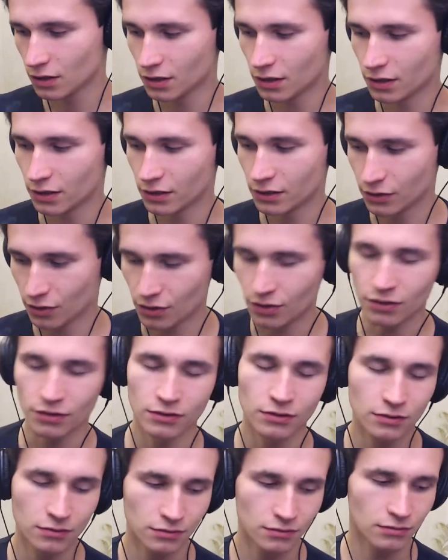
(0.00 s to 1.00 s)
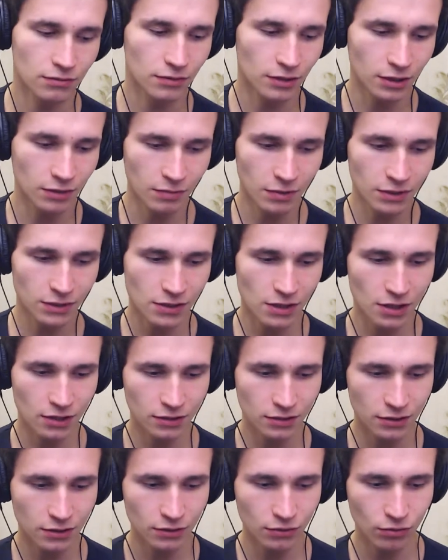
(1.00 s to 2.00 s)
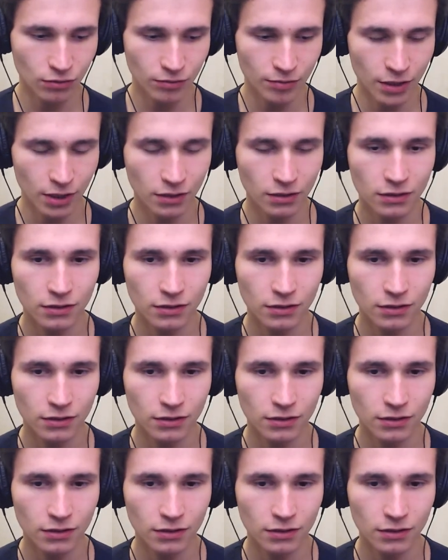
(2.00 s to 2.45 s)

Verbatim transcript: and it means that it will be